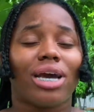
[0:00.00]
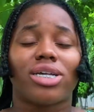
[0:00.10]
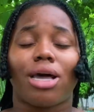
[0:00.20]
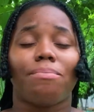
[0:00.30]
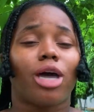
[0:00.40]

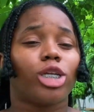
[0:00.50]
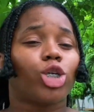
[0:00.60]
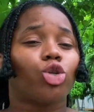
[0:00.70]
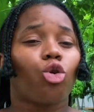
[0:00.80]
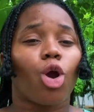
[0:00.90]
because I'm not
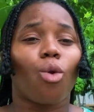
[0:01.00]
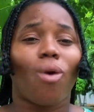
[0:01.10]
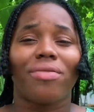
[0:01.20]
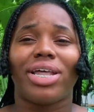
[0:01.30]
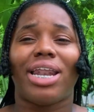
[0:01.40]
sure
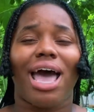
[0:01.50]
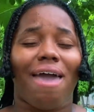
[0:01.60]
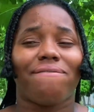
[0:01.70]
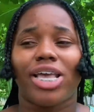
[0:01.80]
what life